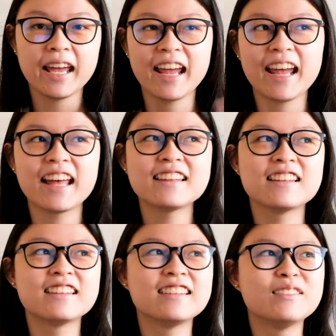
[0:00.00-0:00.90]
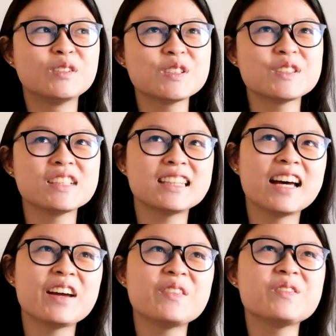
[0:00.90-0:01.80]
And most of the
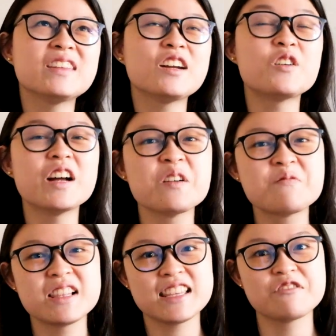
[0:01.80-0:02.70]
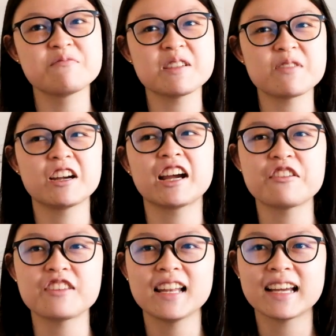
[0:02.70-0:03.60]
time, they don't want to believe me. But
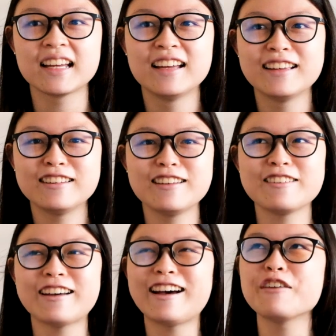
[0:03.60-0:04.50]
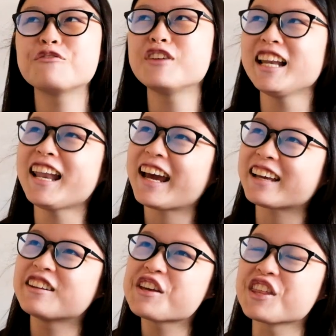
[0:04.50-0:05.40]
I feel like
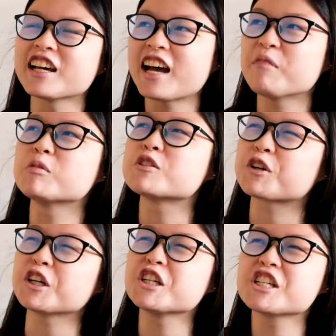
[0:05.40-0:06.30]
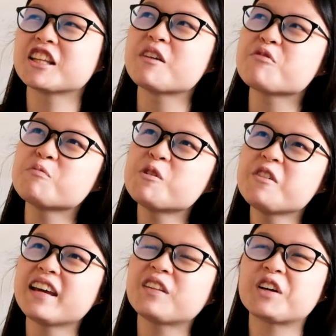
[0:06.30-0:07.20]
they think I'm discouraging them from
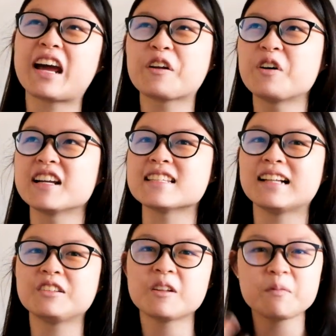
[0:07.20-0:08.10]
doing it, or I don't want to sell to them.